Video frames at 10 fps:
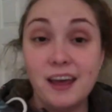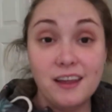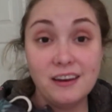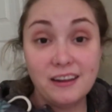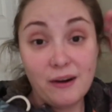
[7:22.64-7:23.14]

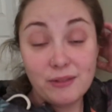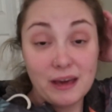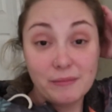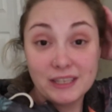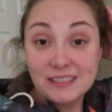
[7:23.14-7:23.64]
And yeah, with
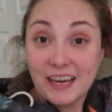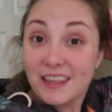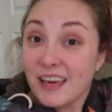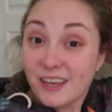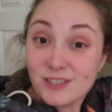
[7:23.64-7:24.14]
that, I'm gonna say
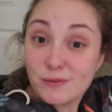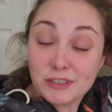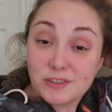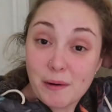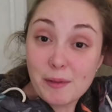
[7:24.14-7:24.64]
thank you so
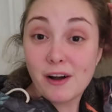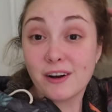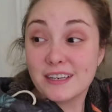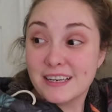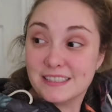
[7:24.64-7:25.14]
much for coming
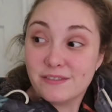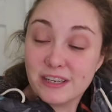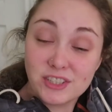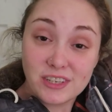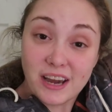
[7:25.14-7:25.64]
along on today's
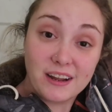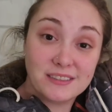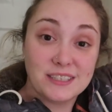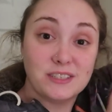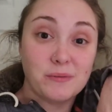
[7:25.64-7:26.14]
adventure, and I'll
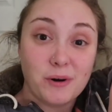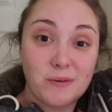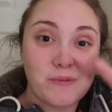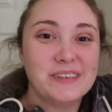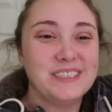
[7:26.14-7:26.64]
see you
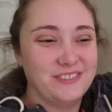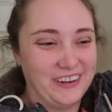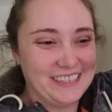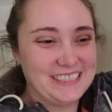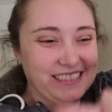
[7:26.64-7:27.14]
tomorrow when we do
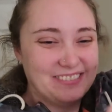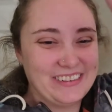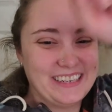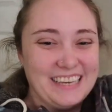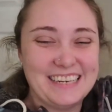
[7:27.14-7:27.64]
very
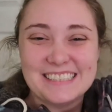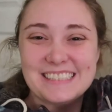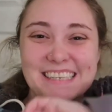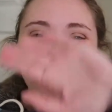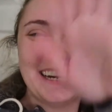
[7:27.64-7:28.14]
similar things.
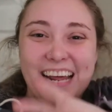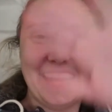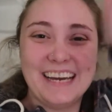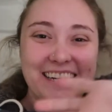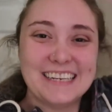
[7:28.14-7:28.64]
Good
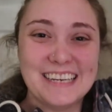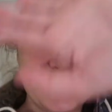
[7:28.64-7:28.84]
night.